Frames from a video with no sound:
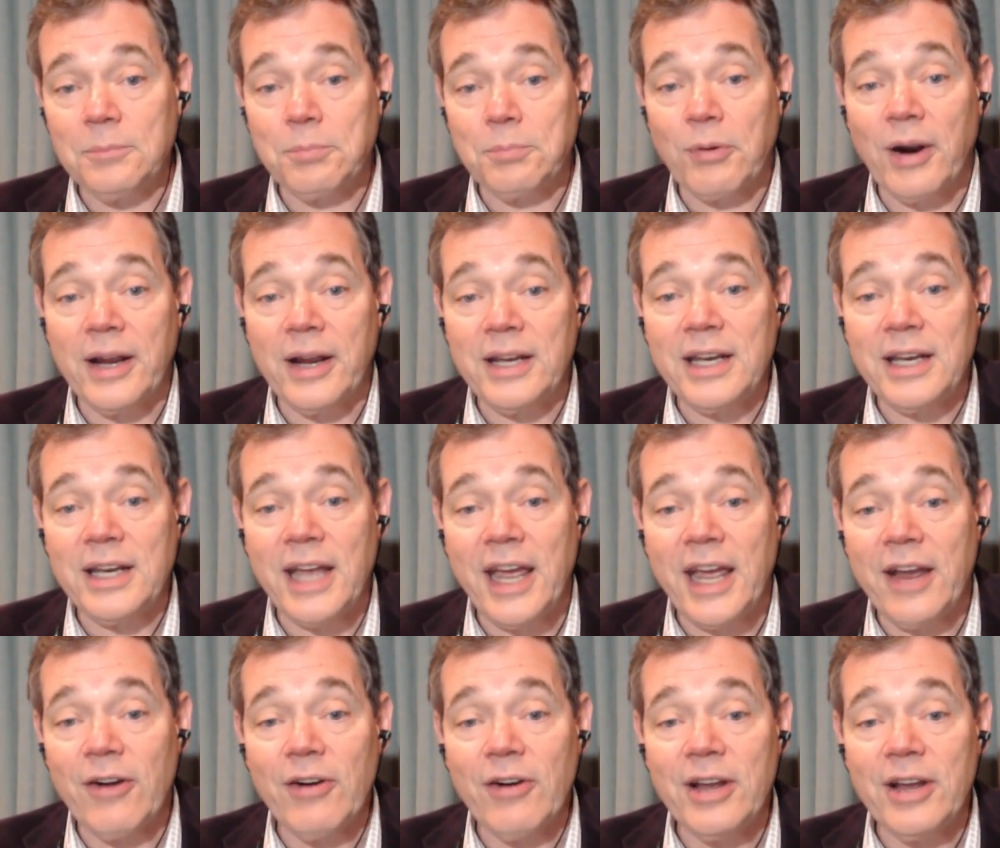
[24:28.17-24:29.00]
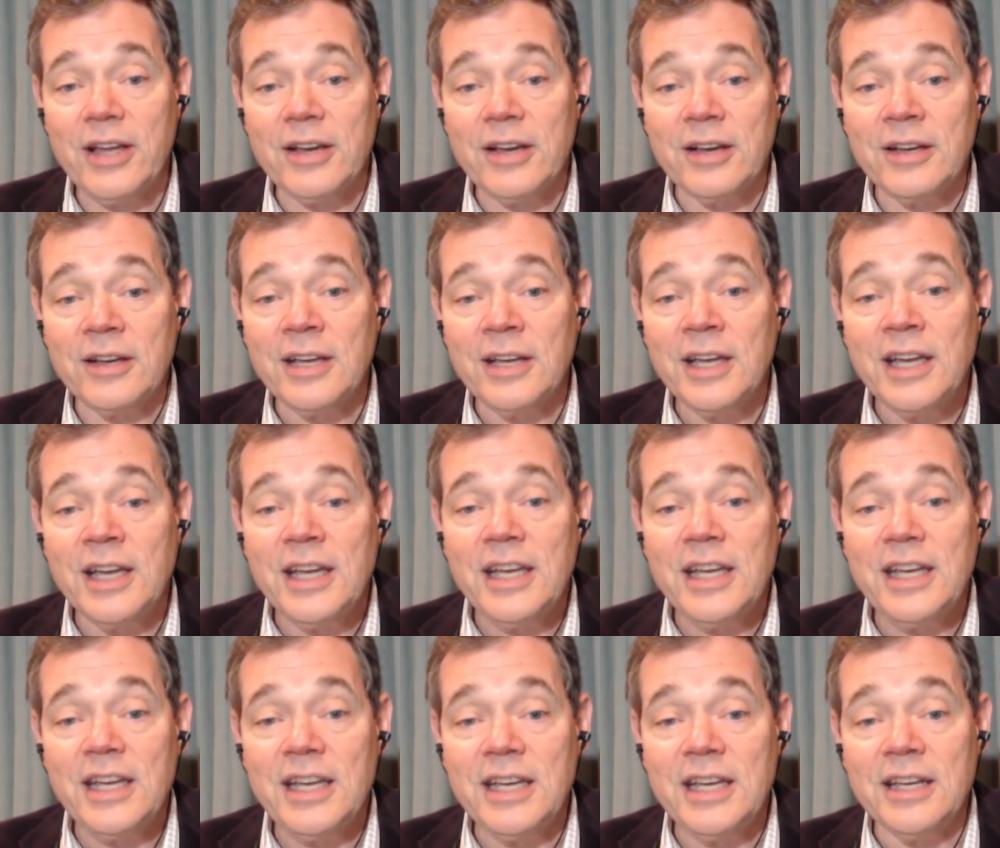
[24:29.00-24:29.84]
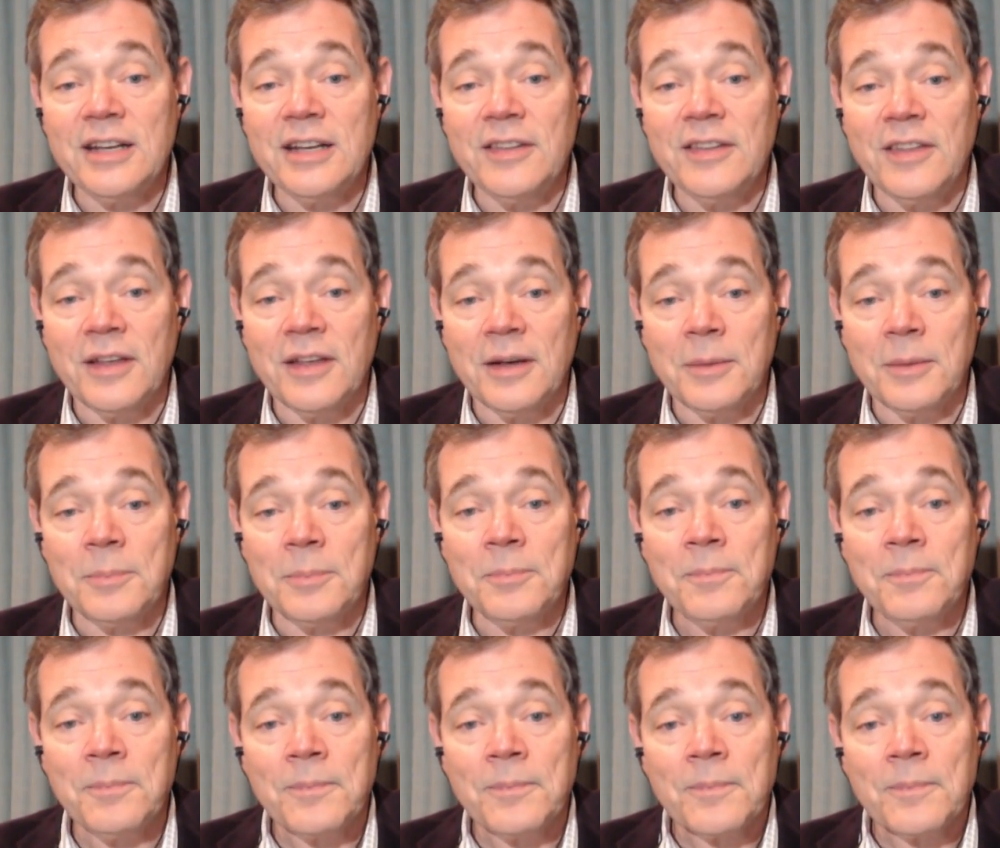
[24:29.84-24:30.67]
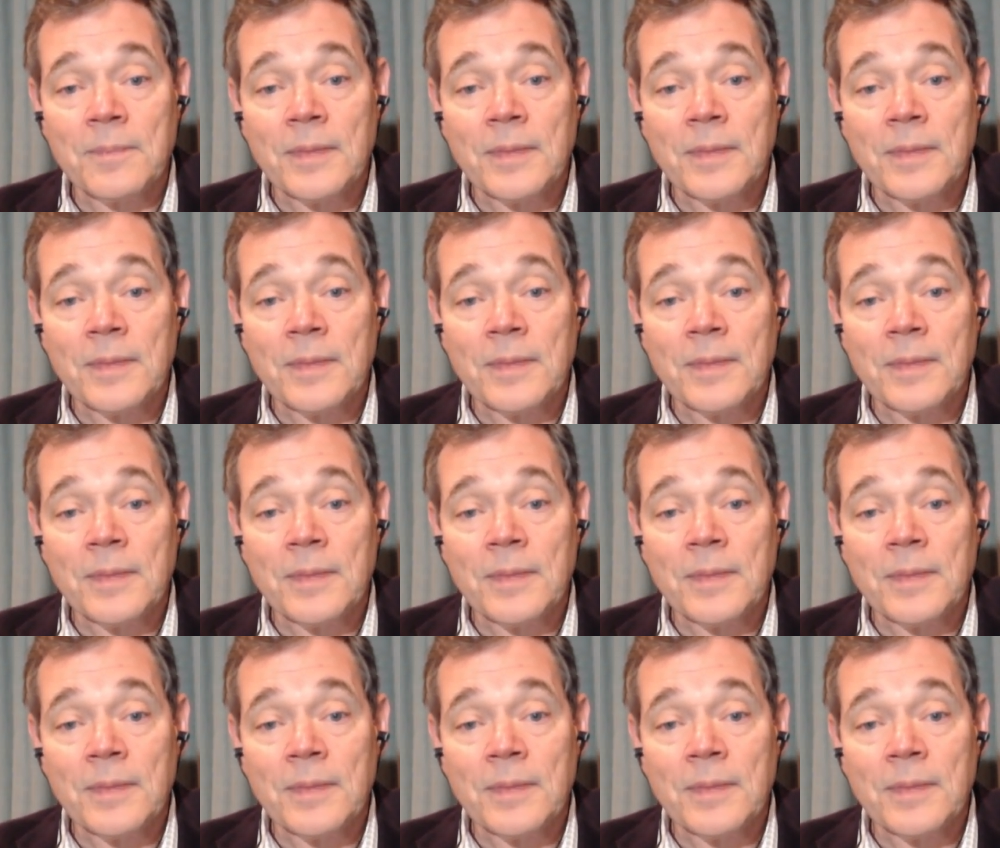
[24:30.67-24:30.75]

bright area in them,